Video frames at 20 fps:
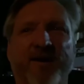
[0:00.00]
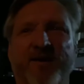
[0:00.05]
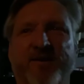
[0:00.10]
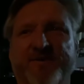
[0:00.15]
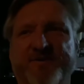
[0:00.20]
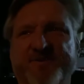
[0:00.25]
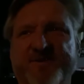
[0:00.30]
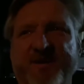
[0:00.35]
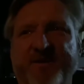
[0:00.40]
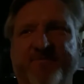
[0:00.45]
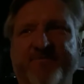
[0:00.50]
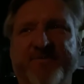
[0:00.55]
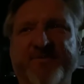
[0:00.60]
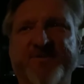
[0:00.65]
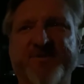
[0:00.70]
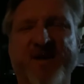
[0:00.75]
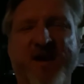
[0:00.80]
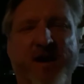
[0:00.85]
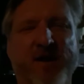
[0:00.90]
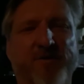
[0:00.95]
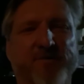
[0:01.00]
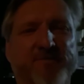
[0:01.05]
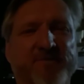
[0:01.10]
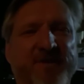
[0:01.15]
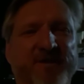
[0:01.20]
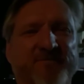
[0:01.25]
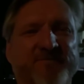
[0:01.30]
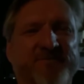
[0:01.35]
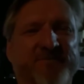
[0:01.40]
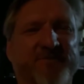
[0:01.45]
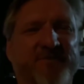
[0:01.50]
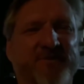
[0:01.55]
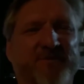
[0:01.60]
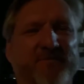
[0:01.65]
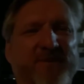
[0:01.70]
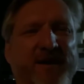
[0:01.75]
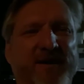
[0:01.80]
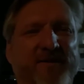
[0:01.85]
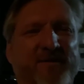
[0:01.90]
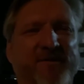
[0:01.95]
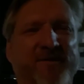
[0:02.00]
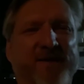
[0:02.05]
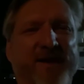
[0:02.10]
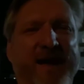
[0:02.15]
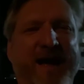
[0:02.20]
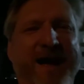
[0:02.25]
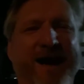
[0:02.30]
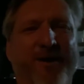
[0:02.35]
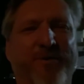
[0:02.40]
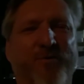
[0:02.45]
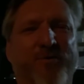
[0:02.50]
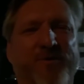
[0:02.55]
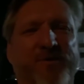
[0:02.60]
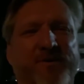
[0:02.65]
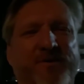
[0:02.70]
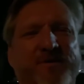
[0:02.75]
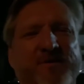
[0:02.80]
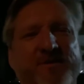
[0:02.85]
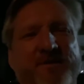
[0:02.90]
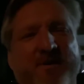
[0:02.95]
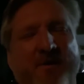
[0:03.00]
safe and sound after about an hour